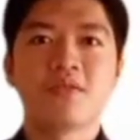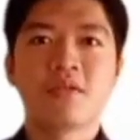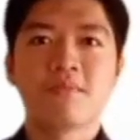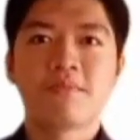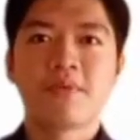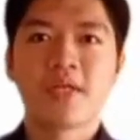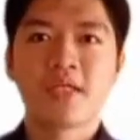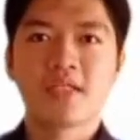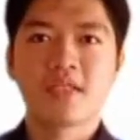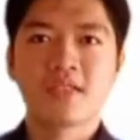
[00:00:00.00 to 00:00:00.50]
to the
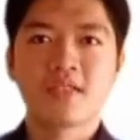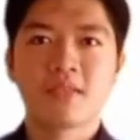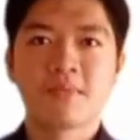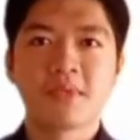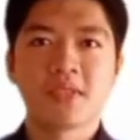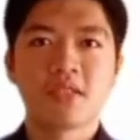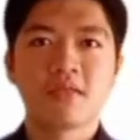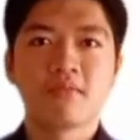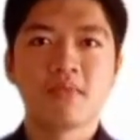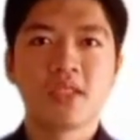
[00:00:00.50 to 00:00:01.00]

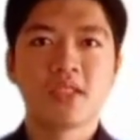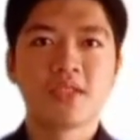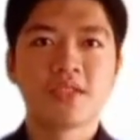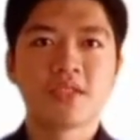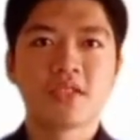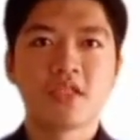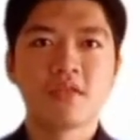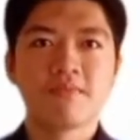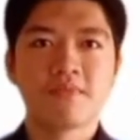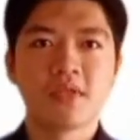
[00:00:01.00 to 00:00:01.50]
participative
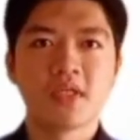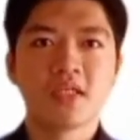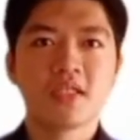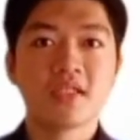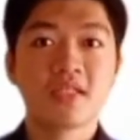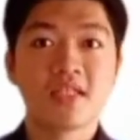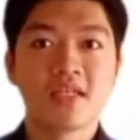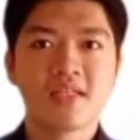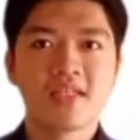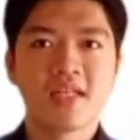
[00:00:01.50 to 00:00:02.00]
leadership
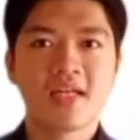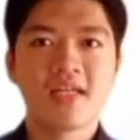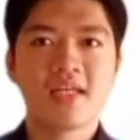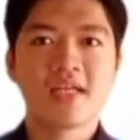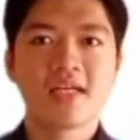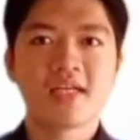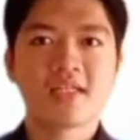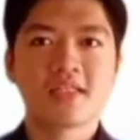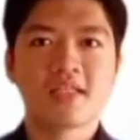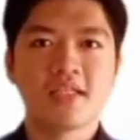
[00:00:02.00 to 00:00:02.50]
is the
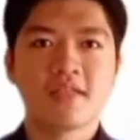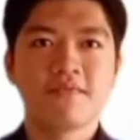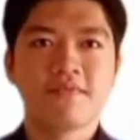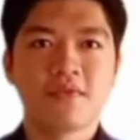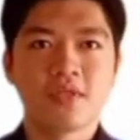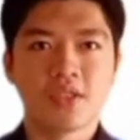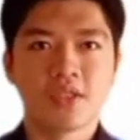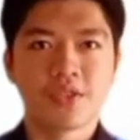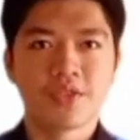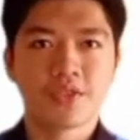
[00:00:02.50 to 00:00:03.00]
delegative
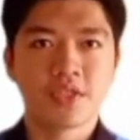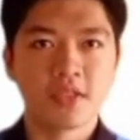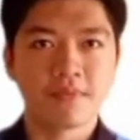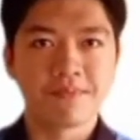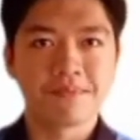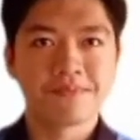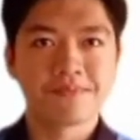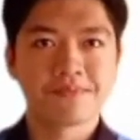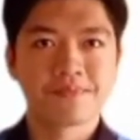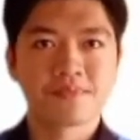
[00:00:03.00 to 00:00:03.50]

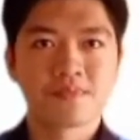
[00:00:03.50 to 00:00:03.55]
leadership.